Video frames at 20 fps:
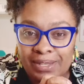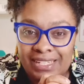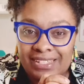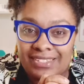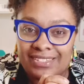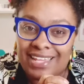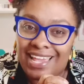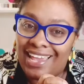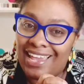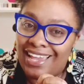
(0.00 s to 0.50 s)

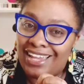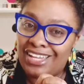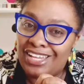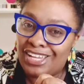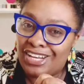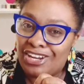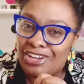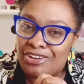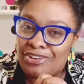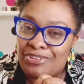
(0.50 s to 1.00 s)
saying,
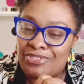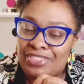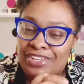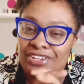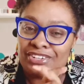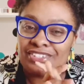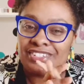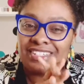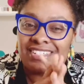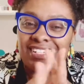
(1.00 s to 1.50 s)
you know,
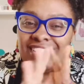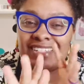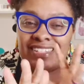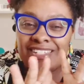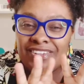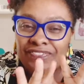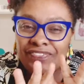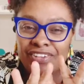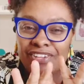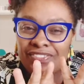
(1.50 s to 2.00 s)
there's just
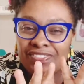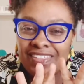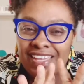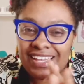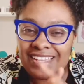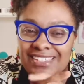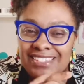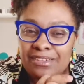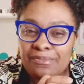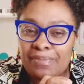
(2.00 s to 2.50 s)
a few
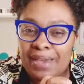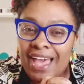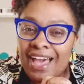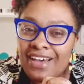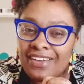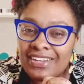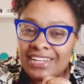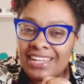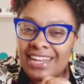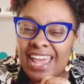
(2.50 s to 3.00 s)
things
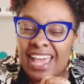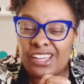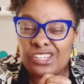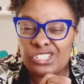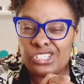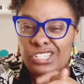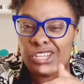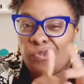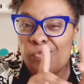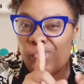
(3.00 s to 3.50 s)
about it,
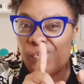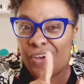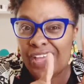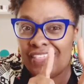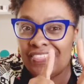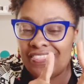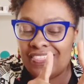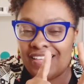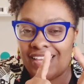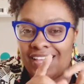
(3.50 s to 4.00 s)
actually
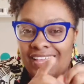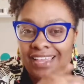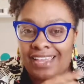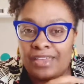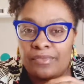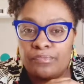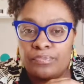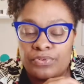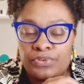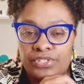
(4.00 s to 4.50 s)
one thing
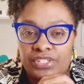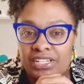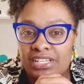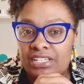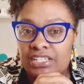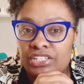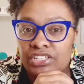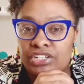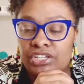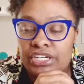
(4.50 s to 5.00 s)
in
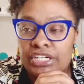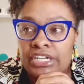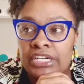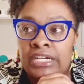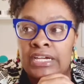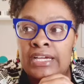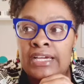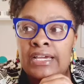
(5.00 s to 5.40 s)
particular,